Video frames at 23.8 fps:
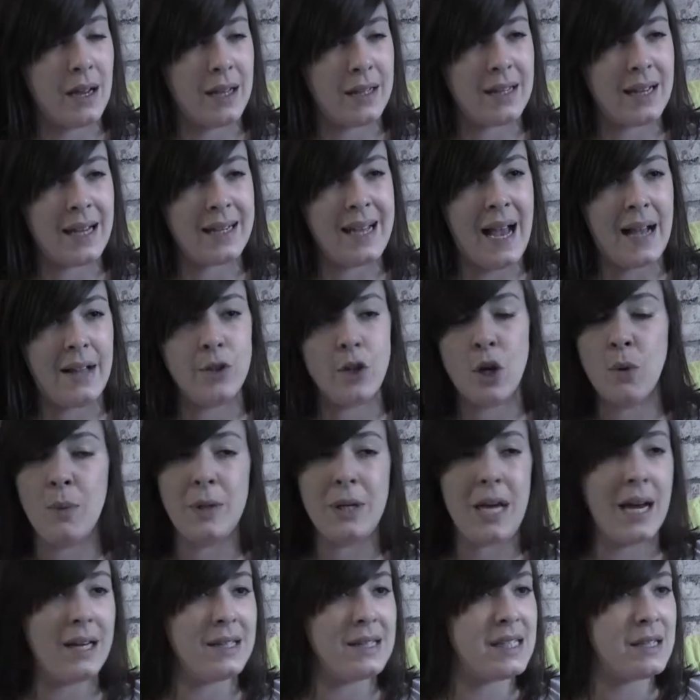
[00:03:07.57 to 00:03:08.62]
and again
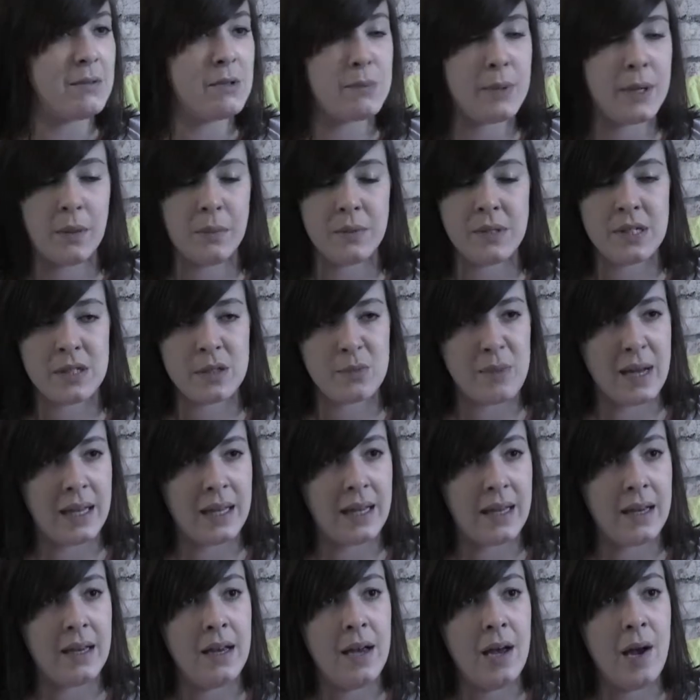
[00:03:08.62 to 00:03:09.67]
nobody else seemed to be able to smell
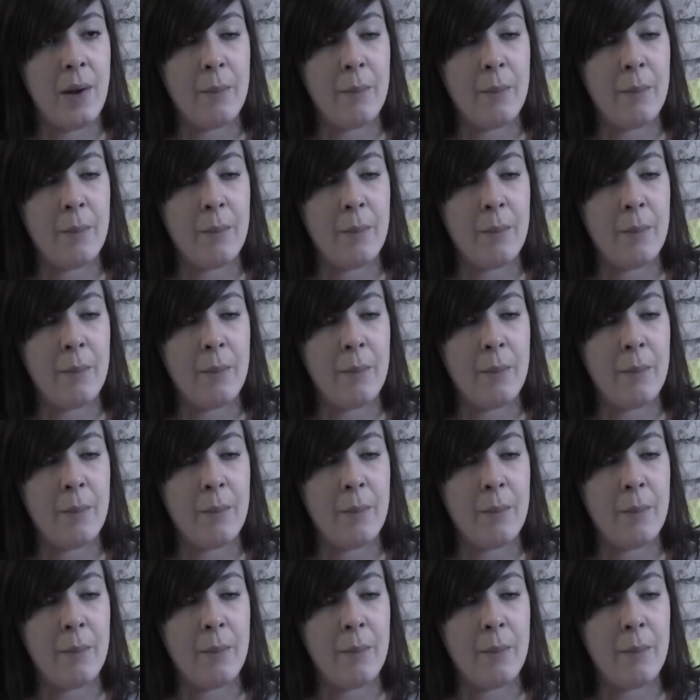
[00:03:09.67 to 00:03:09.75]
it,